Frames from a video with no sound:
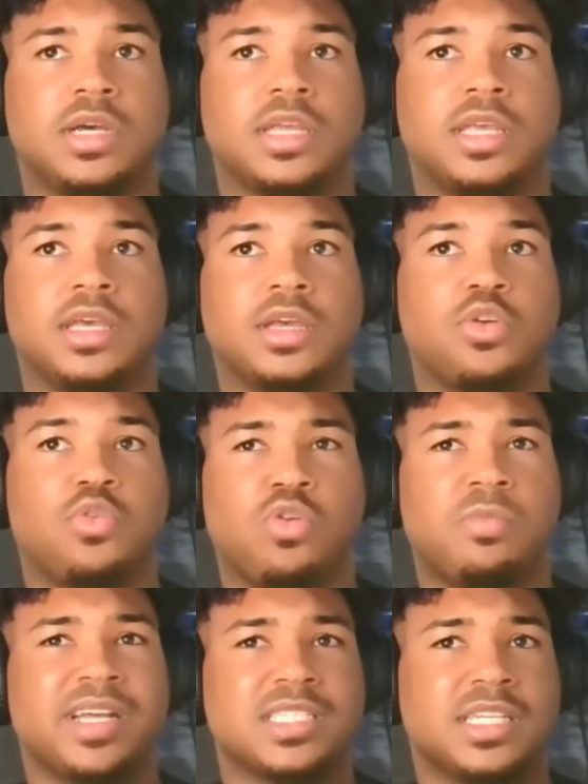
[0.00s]
Again,
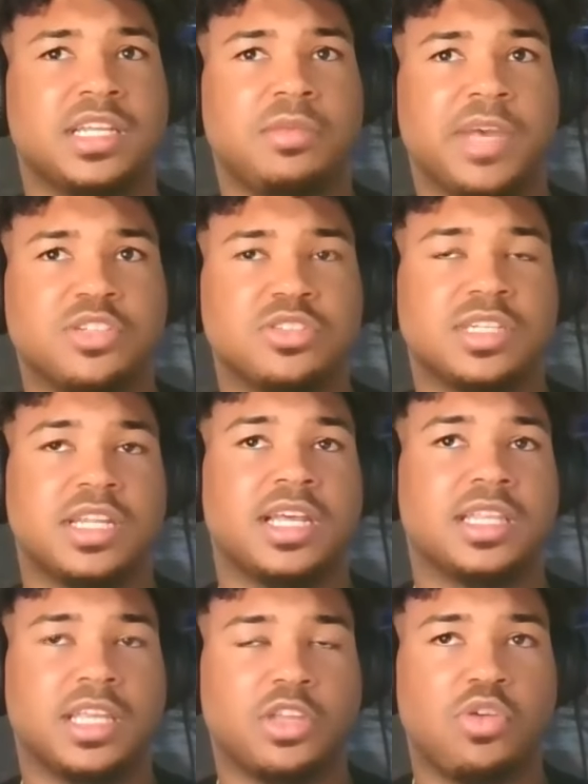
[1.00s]
going back to any major
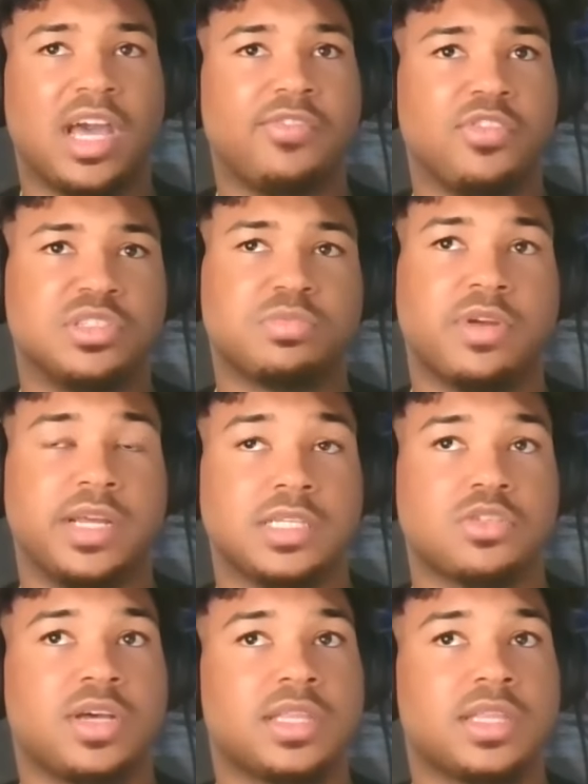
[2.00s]
city, I think you have those parades.